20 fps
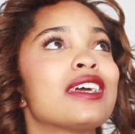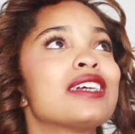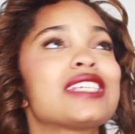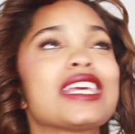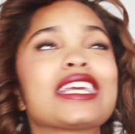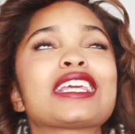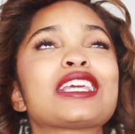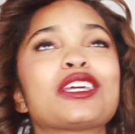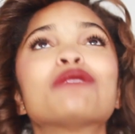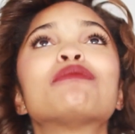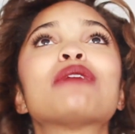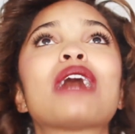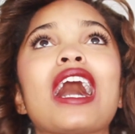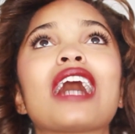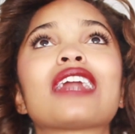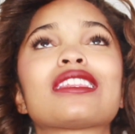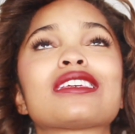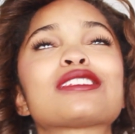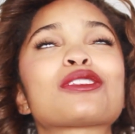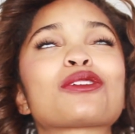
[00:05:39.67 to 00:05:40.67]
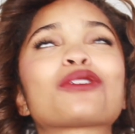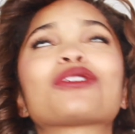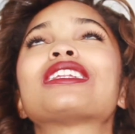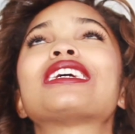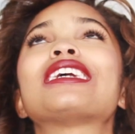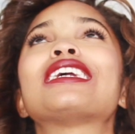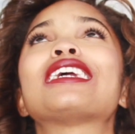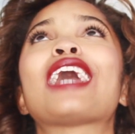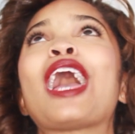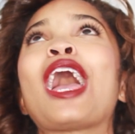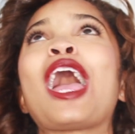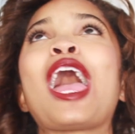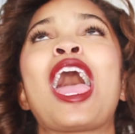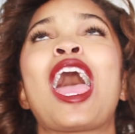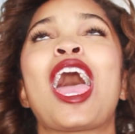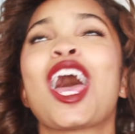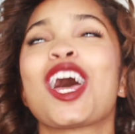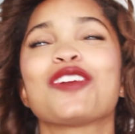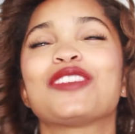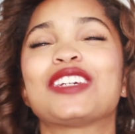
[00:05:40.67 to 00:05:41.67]
taking a bath is literally
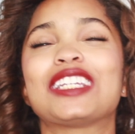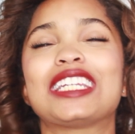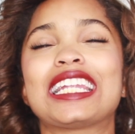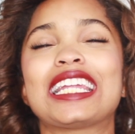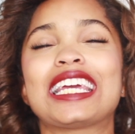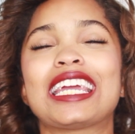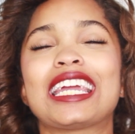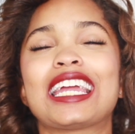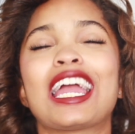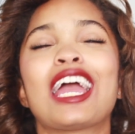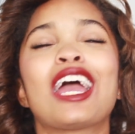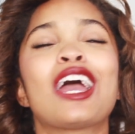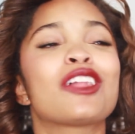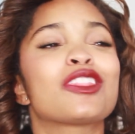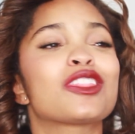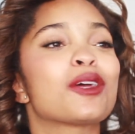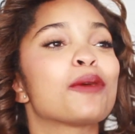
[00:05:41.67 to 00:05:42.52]
heavenly.